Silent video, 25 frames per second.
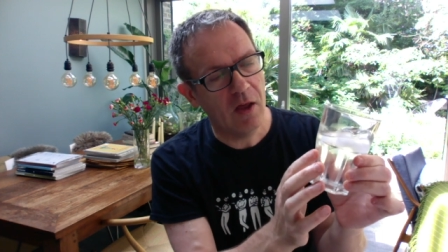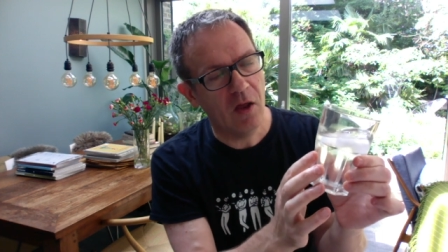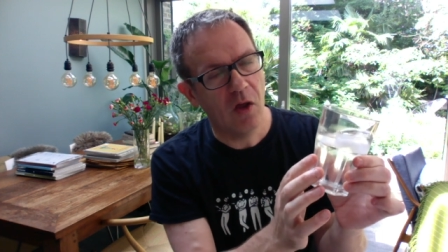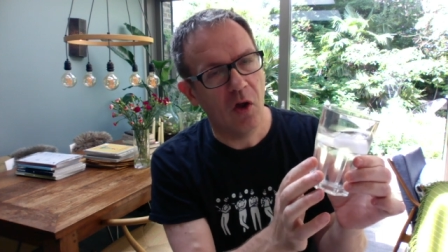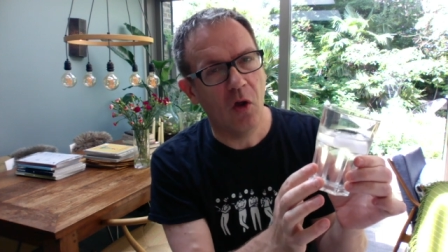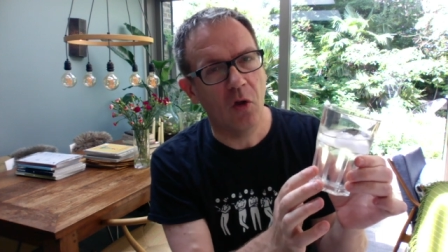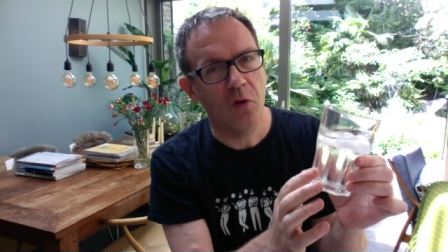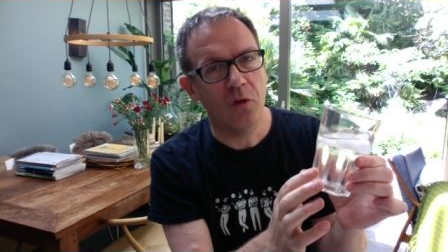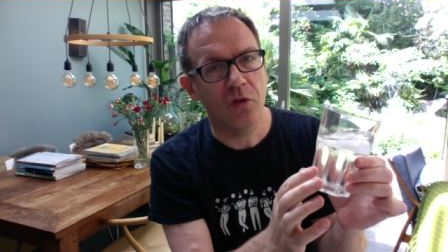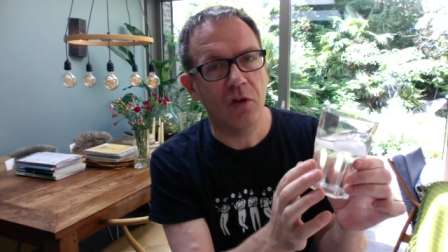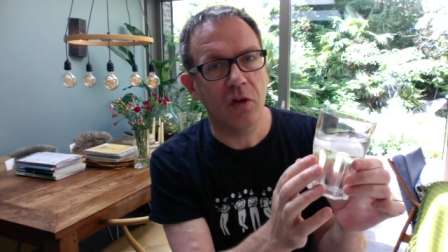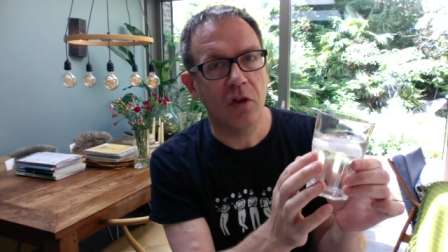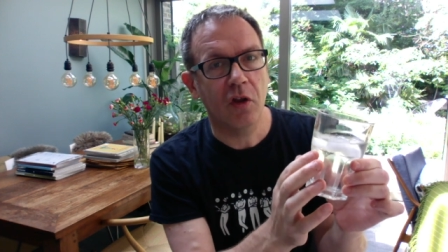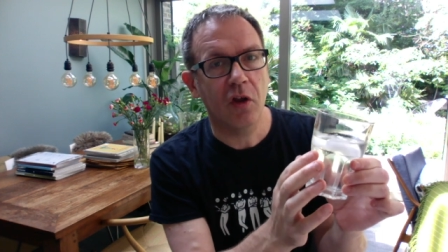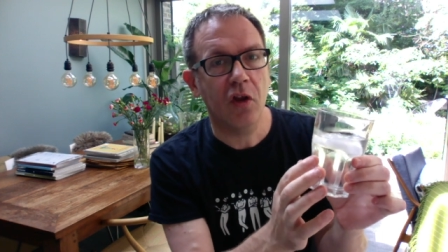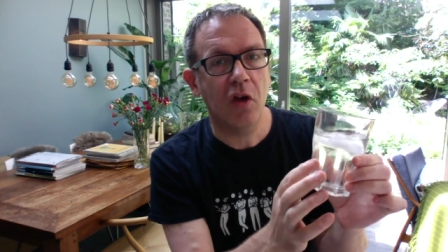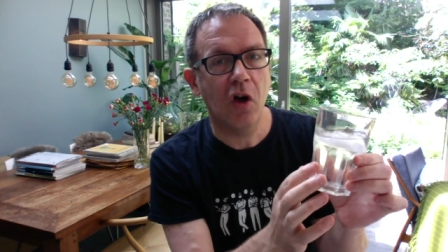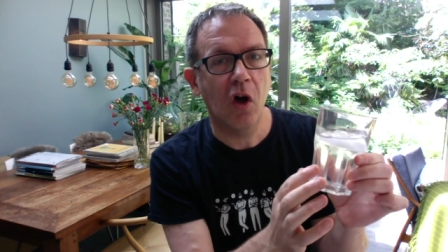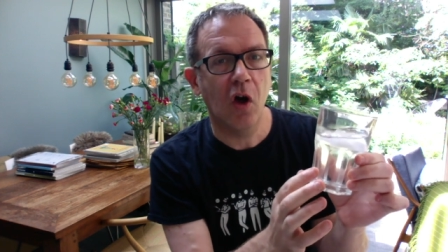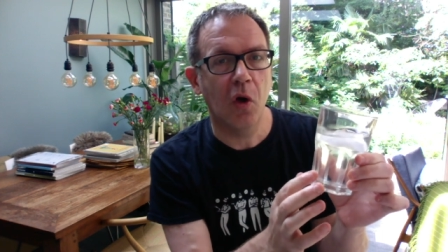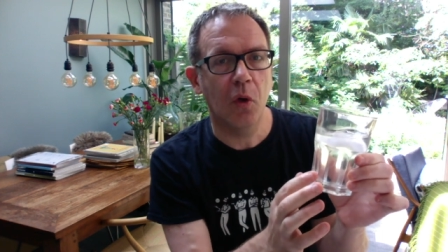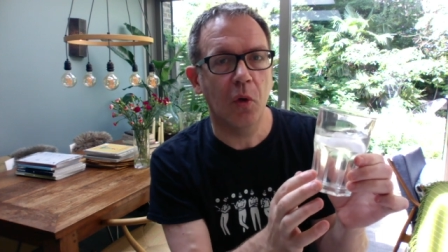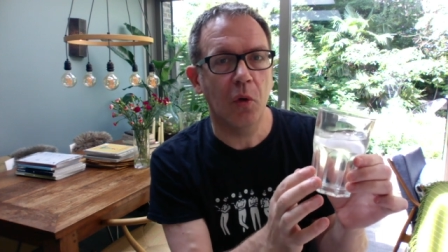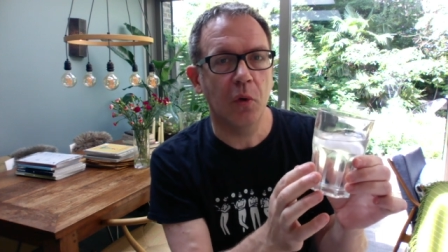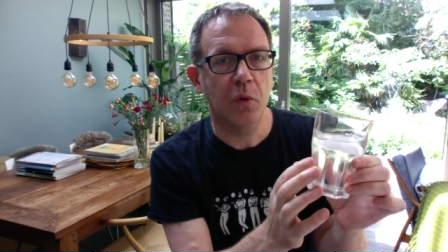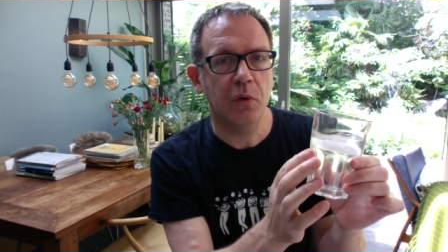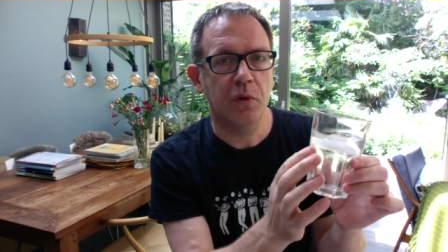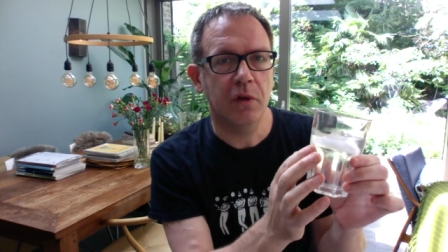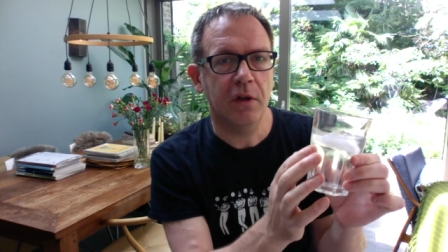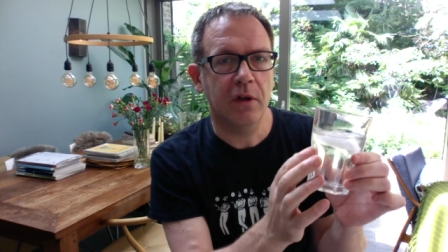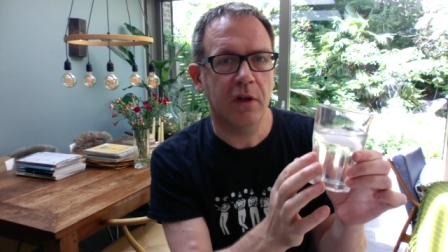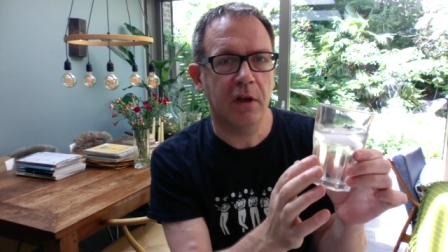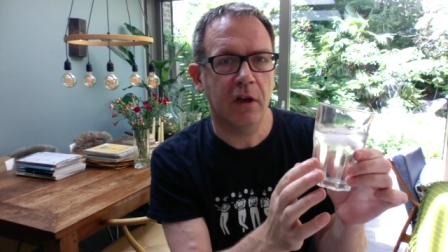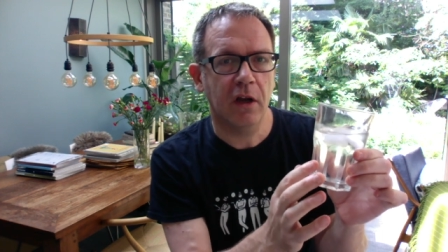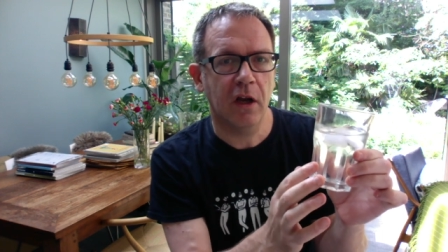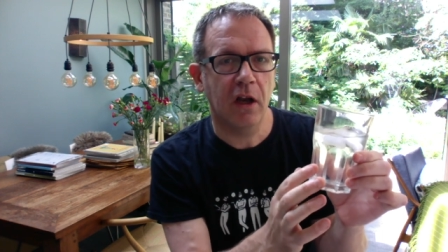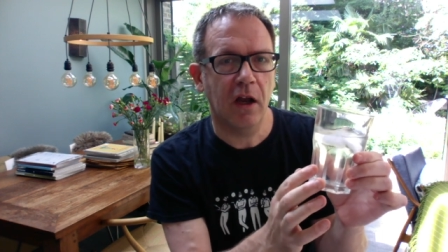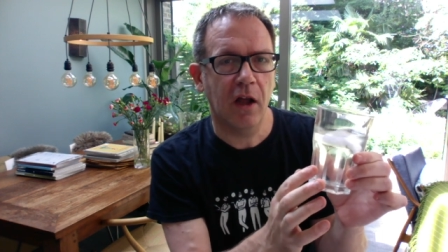onto the cold
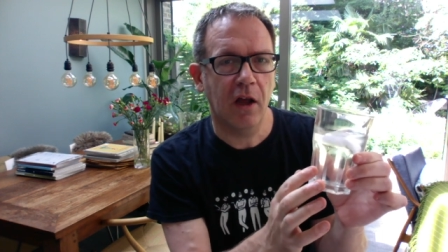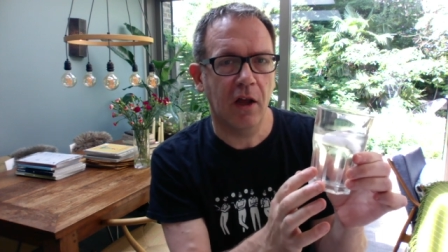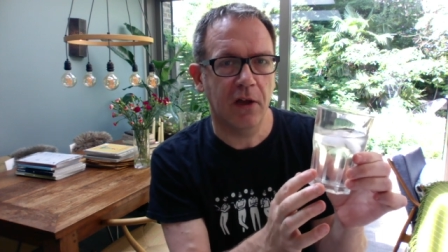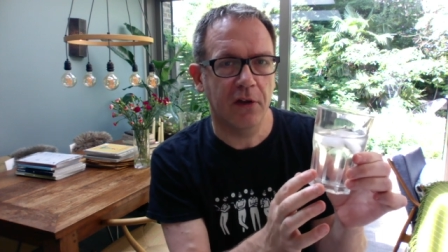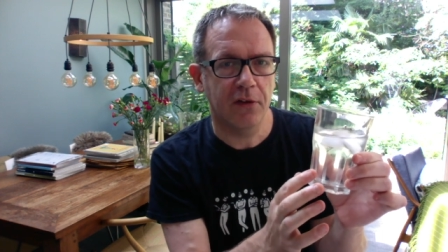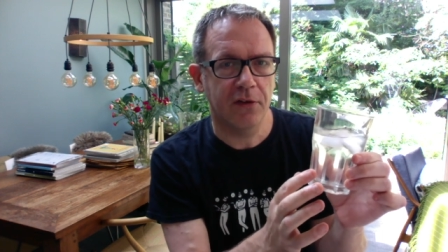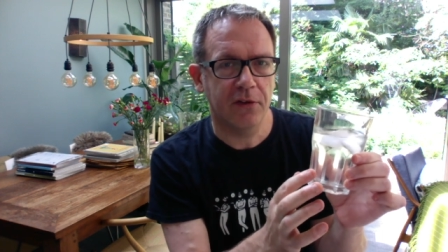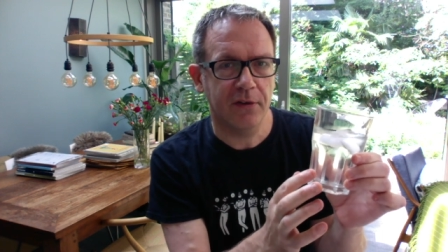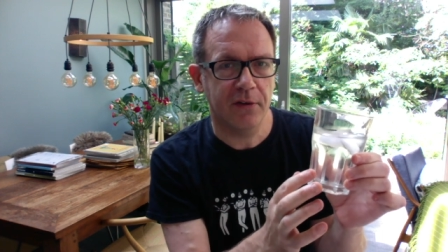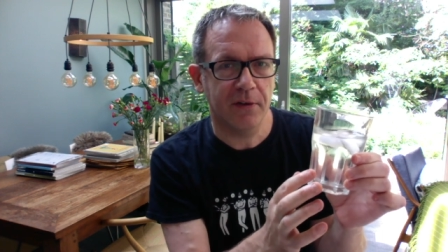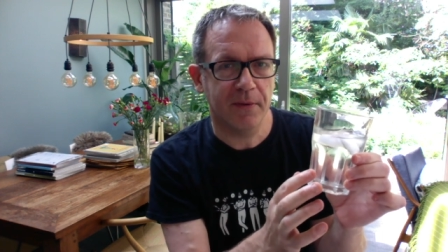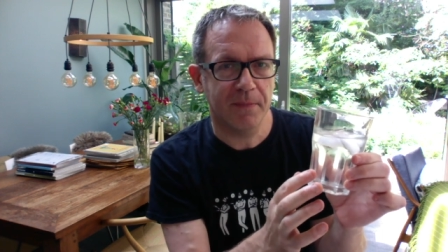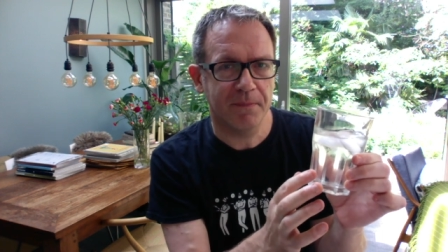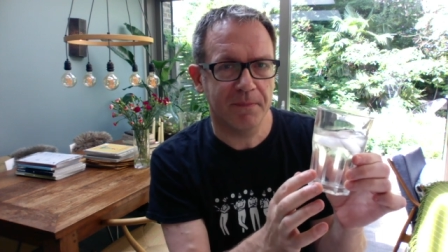glass.